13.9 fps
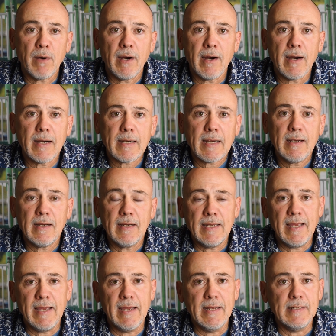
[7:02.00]
Park,
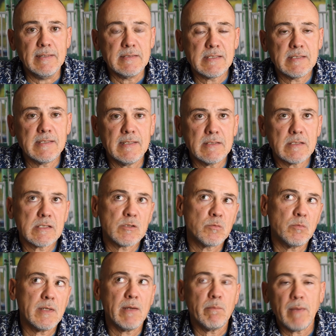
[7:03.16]
and since
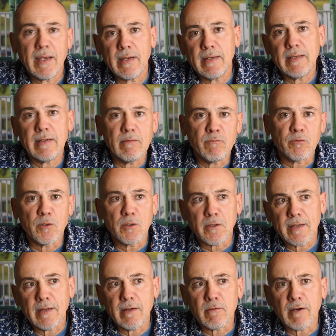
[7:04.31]
we abandoned
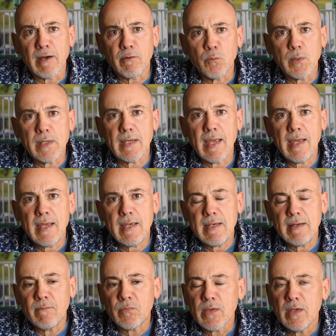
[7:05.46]
Florida around week 8,
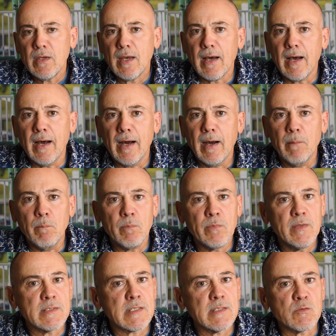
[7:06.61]

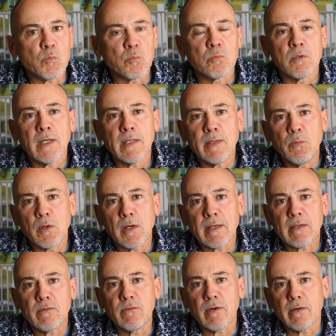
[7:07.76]
this has really worked
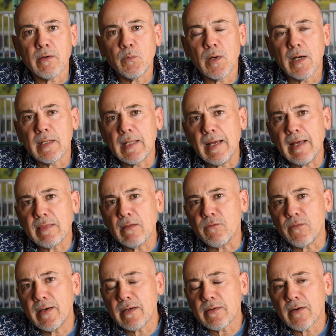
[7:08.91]
very well at the
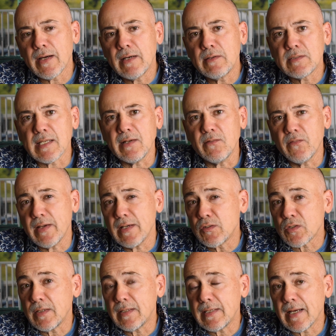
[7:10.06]
fairgrounds, at
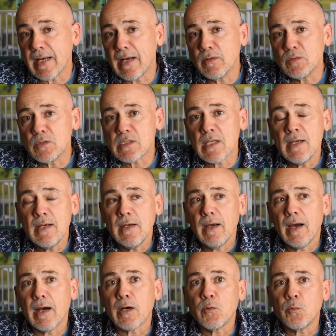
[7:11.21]
Evangeline Downs.
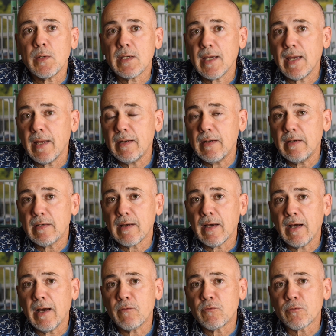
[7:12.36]
Our weekend
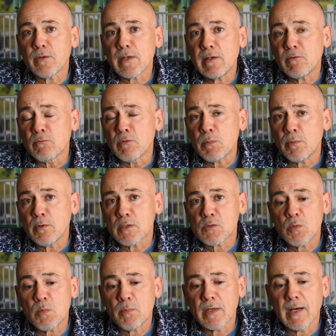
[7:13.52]
free reports we
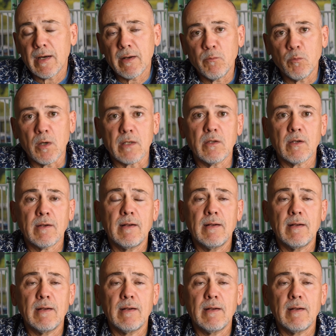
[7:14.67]
put out, it worked